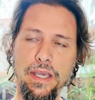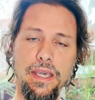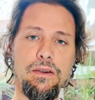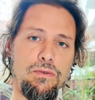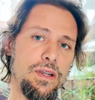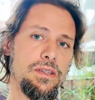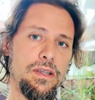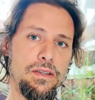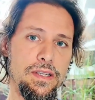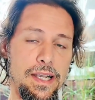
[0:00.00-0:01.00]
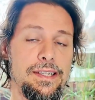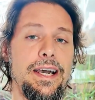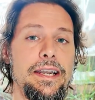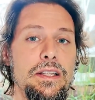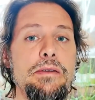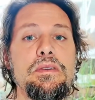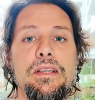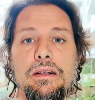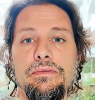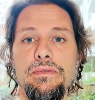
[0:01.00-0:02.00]
he was assigned
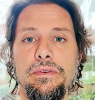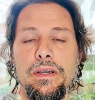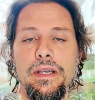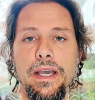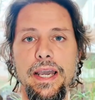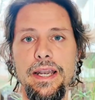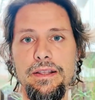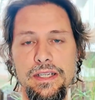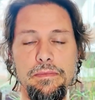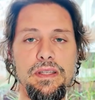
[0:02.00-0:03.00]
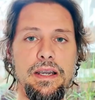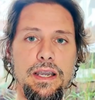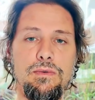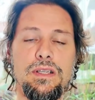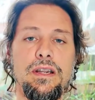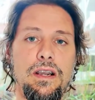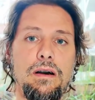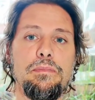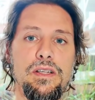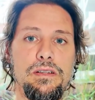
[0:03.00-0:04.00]
himself, and at the same time, he was an
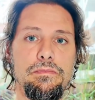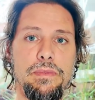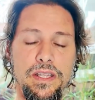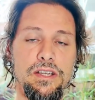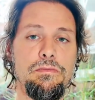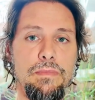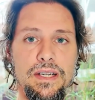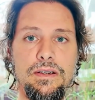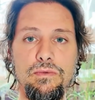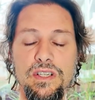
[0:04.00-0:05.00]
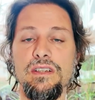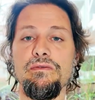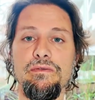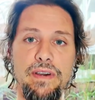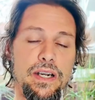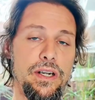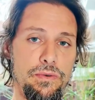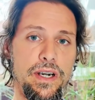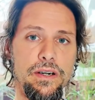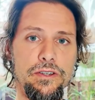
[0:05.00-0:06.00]
accomplished meditation master, which is very
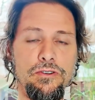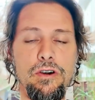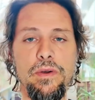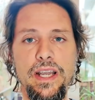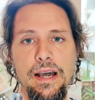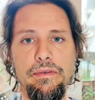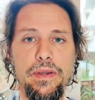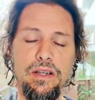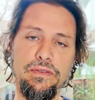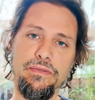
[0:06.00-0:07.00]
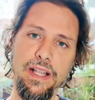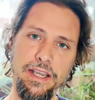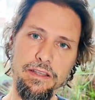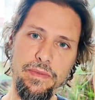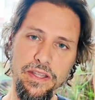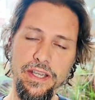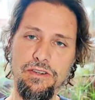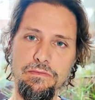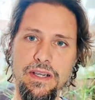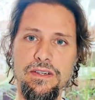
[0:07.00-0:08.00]
rare. You normally have a bit of like the
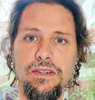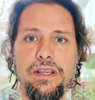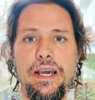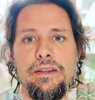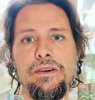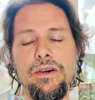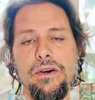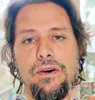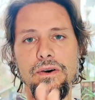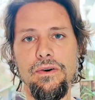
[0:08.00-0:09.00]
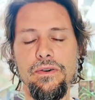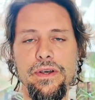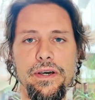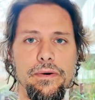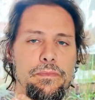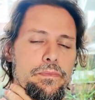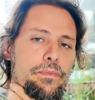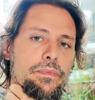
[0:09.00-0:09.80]
meditation master side or the